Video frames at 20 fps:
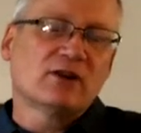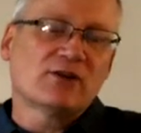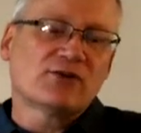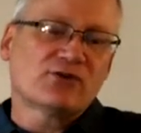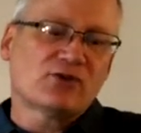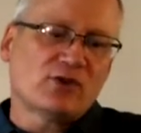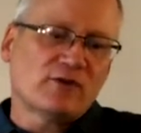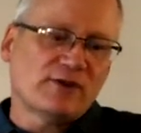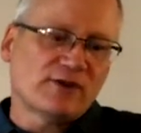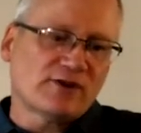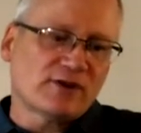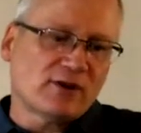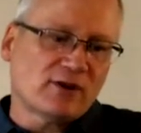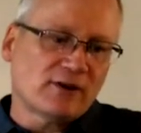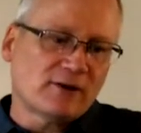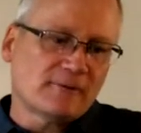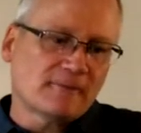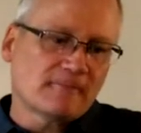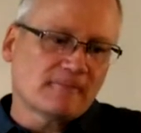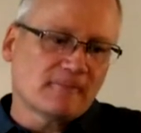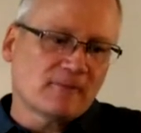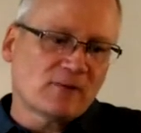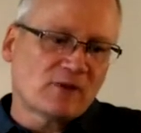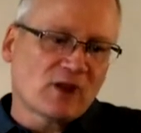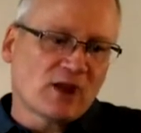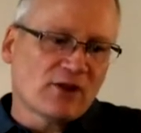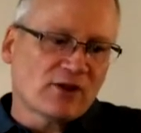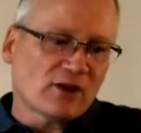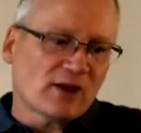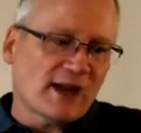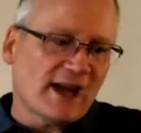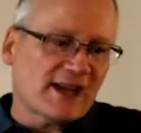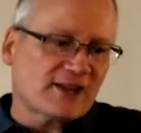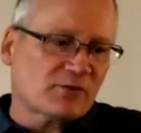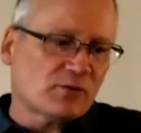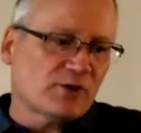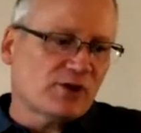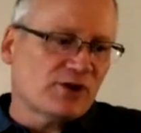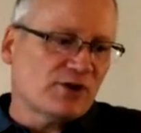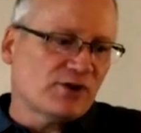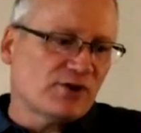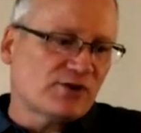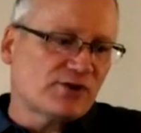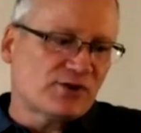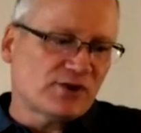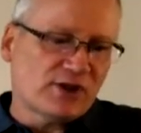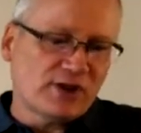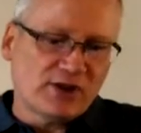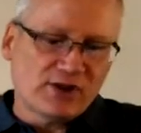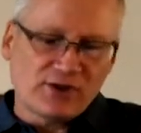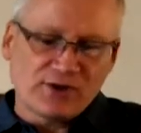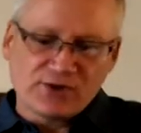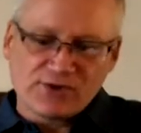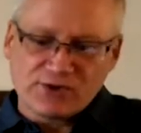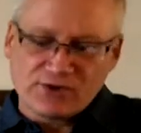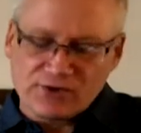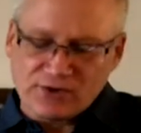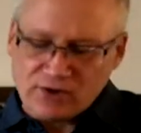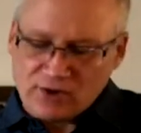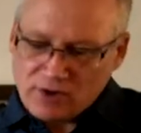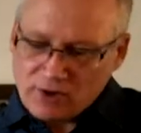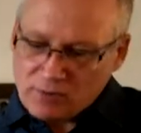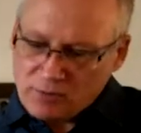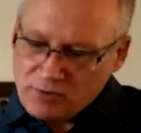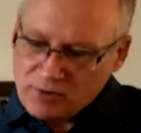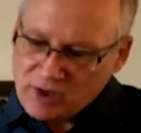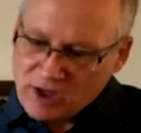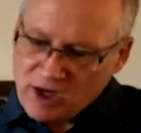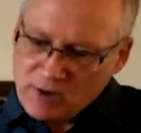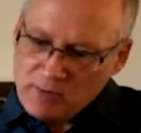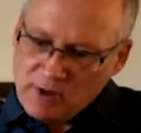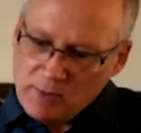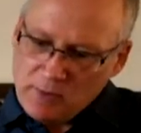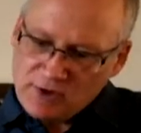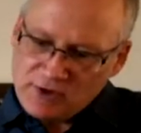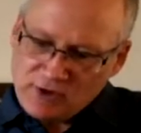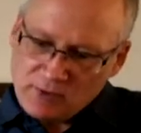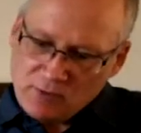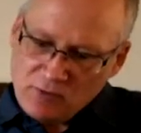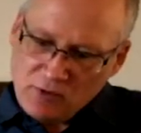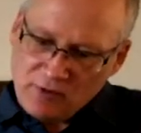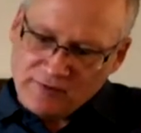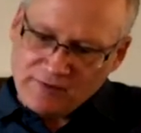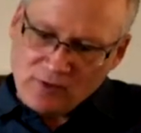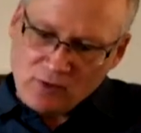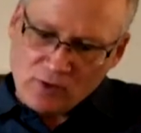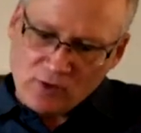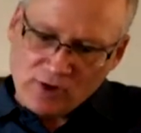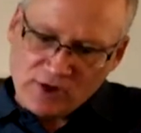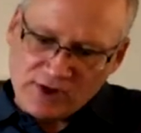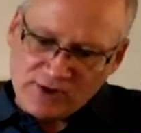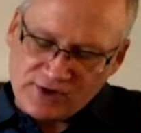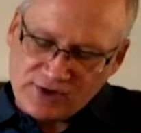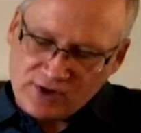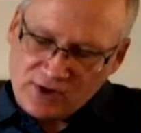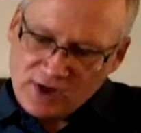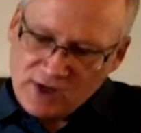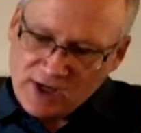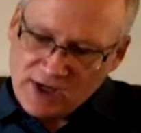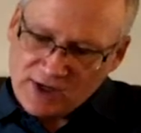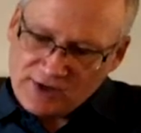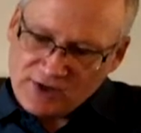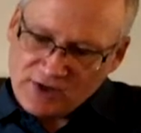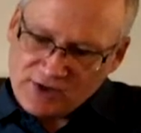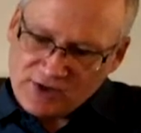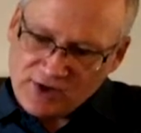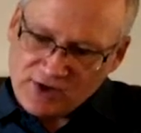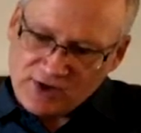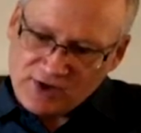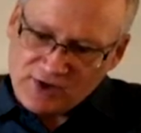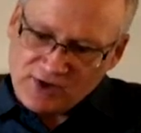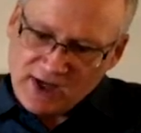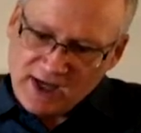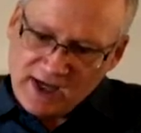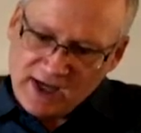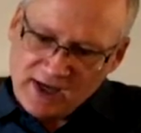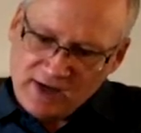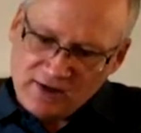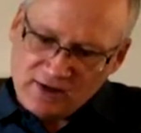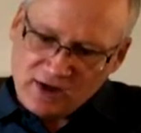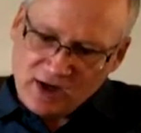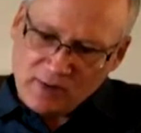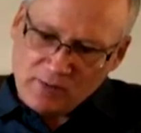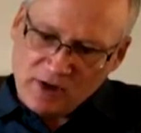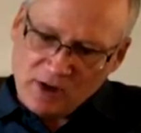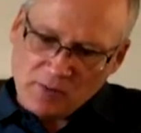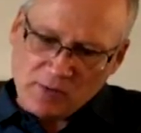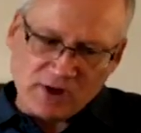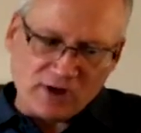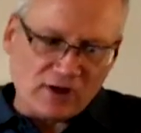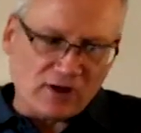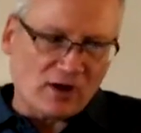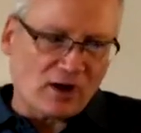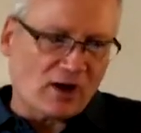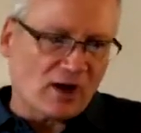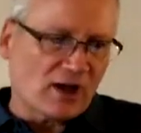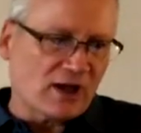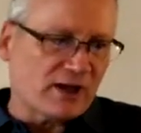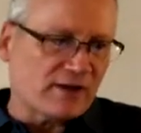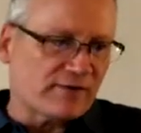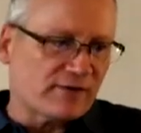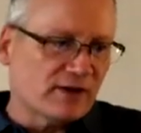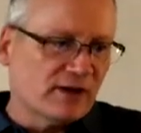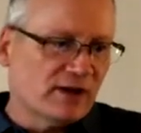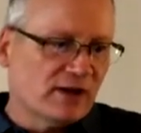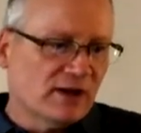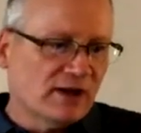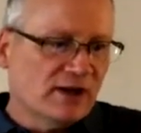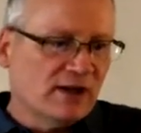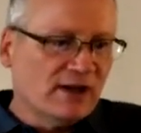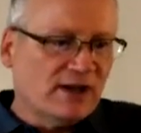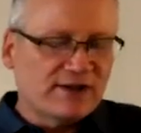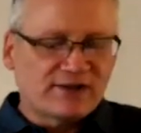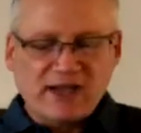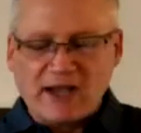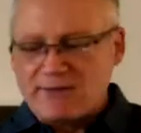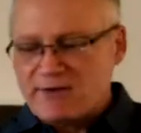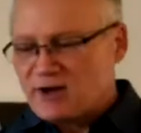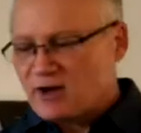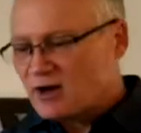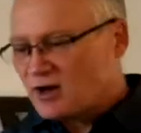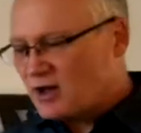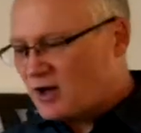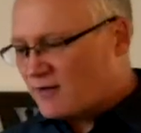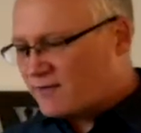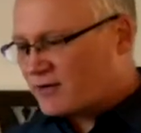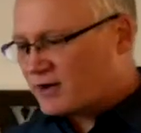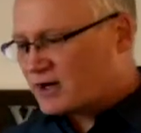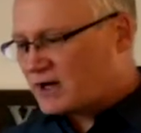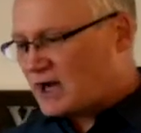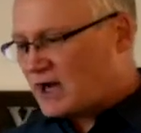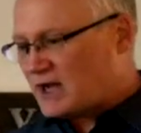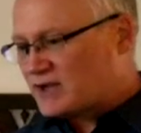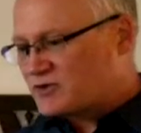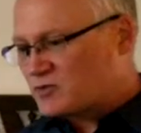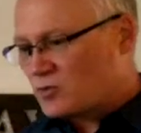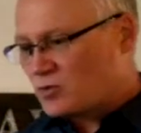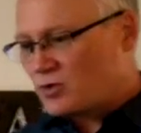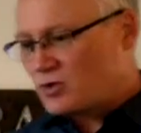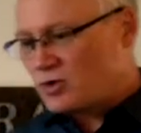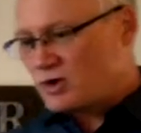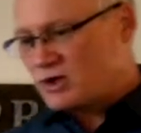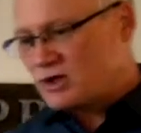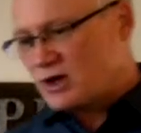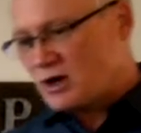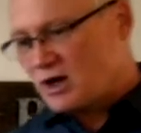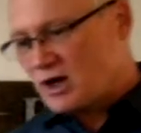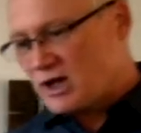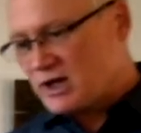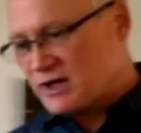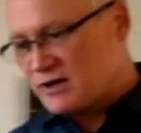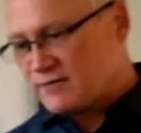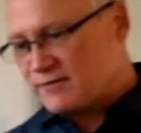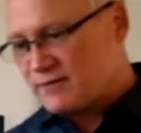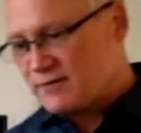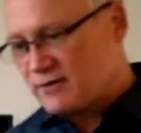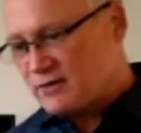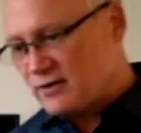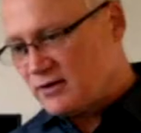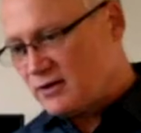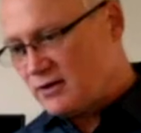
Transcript: A servant's heart. The last one is is the commitment to move forward. It's it's a sustained commitment in our life. It's having a love for God's word in our life.